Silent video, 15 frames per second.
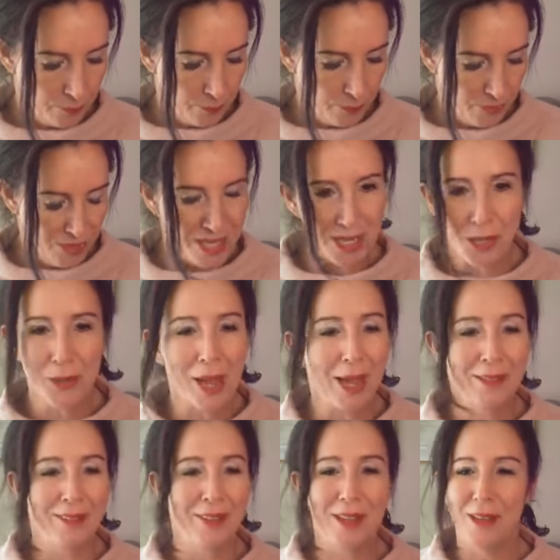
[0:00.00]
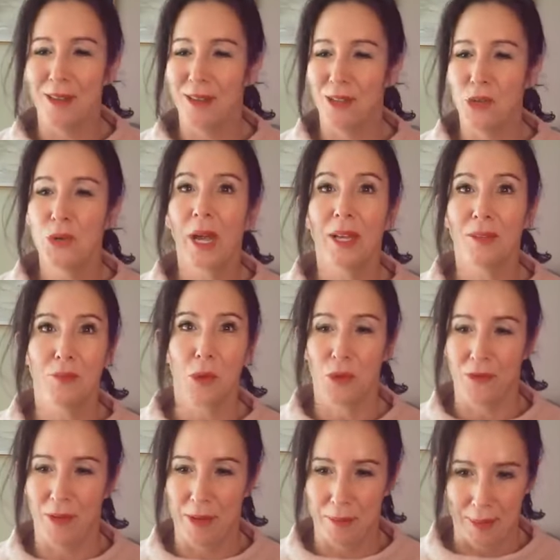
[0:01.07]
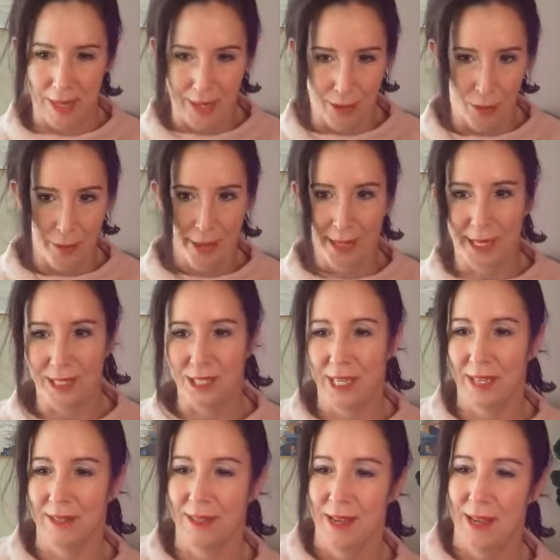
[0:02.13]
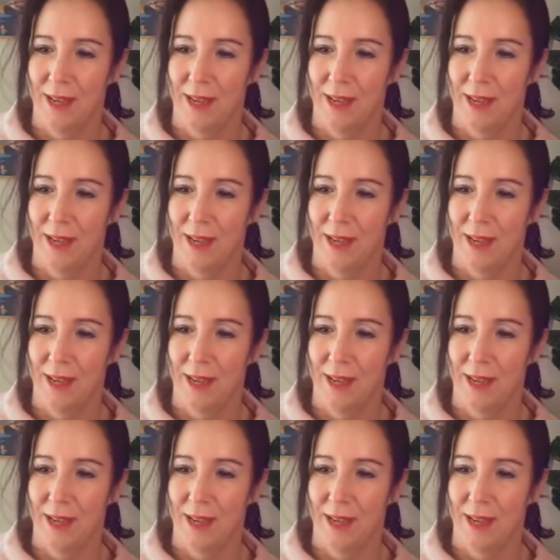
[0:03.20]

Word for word: See, you guys, you guys motivate me. Oh my gosh, yes.